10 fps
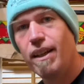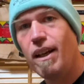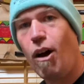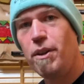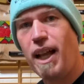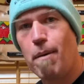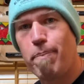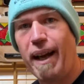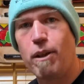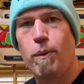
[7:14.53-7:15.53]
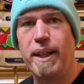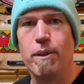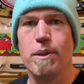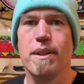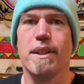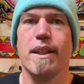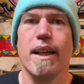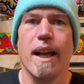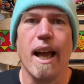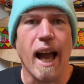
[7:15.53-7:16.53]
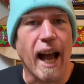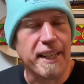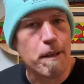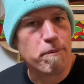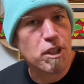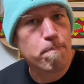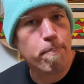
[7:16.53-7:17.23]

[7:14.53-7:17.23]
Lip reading: on that back wheel and then just